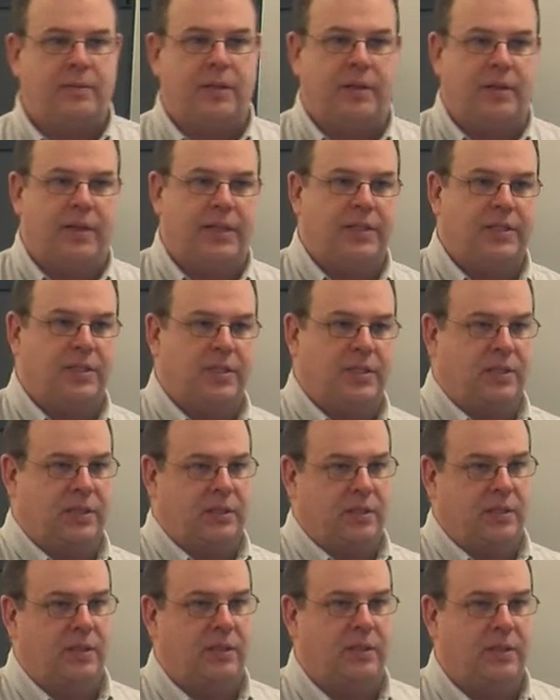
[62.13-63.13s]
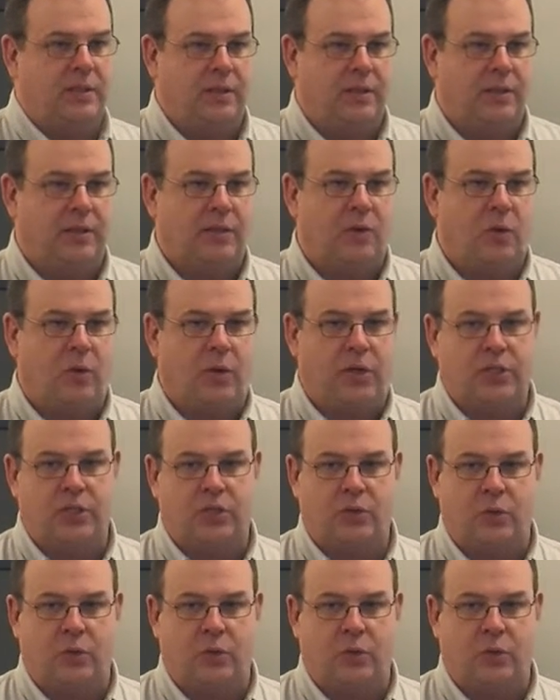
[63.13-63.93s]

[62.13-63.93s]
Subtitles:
I mean, it's just the long and the